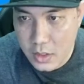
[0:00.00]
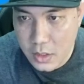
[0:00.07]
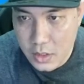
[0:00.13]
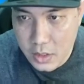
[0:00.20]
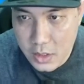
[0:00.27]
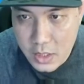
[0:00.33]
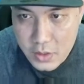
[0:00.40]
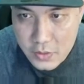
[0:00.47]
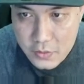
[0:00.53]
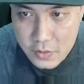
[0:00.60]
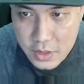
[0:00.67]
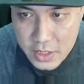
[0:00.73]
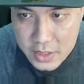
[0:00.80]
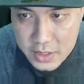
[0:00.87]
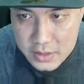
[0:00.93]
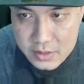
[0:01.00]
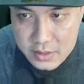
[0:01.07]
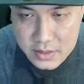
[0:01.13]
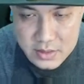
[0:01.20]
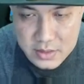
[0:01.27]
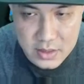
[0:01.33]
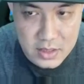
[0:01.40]
Now let's
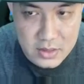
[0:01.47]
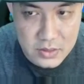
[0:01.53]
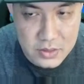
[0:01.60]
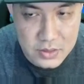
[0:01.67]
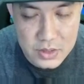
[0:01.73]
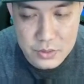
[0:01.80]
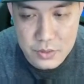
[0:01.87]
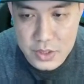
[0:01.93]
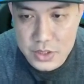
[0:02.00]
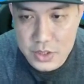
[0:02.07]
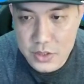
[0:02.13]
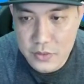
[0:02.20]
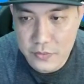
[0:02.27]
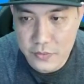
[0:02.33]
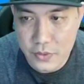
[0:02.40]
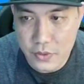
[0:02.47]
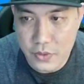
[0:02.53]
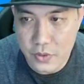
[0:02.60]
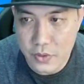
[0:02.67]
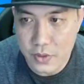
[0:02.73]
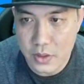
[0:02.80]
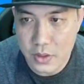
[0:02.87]
discuss on situation 4.
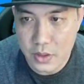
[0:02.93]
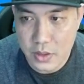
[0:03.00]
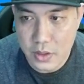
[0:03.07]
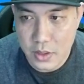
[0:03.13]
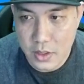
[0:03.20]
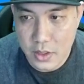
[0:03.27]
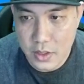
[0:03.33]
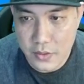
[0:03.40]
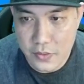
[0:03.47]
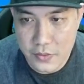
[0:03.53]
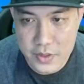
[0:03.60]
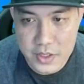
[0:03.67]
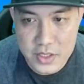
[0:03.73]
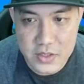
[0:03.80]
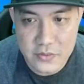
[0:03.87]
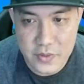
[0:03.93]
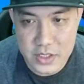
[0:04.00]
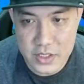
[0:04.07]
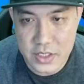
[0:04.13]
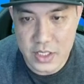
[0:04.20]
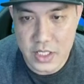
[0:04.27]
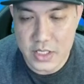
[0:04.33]
This
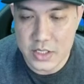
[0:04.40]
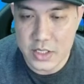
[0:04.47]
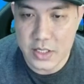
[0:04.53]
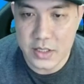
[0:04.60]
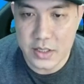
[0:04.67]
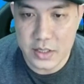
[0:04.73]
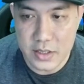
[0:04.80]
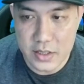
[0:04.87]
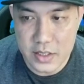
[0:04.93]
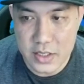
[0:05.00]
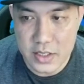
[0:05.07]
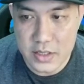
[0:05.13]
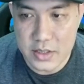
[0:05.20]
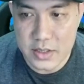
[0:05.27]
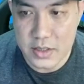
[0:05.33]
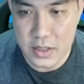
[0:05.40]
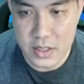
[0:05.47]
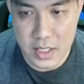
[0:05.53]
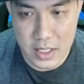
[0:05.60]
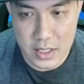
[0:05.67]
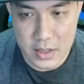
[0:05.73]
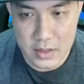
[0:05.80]
investigation needs a
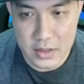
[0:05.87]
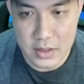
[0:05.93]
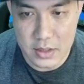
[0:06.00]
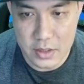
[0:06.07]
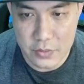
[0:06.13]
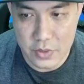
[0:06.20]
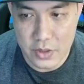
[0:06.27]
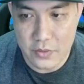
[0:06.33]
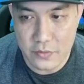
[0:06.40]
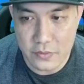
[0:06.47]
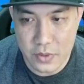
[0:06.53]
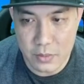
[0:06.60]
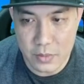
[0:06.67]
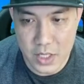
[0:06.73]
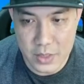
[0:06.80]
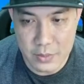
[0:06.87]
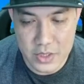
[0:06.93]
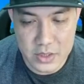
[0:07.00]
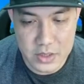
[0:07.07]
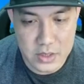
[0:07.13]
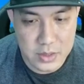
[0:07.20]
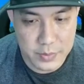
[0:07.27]
colored liquid from
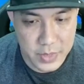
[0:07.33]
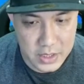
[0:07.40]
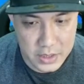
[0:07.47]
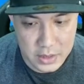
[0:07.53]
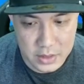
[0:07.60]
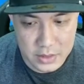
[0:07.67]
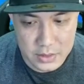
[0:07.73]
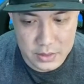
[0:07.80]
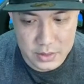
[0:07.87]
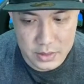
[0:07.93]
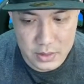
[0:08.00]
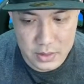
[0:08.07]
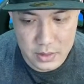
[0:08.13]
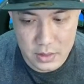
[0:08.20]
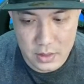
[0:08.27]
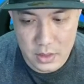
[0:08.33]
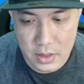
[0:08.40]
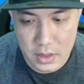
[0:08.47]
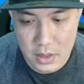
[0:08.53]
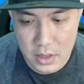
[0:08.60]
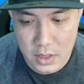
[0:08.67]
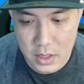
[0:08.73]
hibiscus petals.
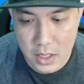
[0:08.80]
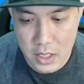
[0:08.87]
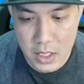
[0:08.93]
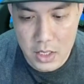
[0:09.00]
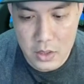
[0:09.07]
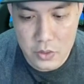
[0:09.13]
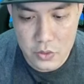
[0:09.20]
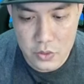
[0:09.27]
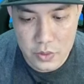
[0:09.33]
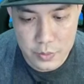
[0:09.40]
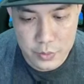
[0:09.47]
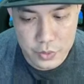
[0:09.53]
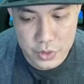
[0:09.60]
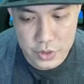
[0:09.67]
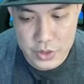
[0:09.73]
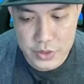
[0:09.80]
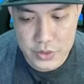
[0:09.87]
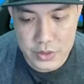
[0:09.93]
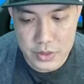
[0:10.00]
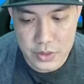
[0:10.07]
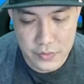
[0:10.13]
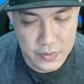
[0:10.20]
How do you
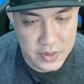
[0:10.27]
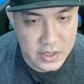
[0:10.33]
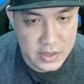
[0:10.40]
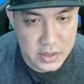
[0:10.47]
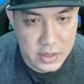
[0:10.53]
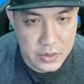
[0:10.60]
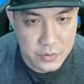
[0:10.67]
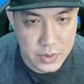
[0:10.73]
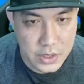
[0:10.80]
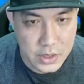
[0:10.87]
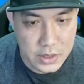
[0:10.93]
produce this liquid?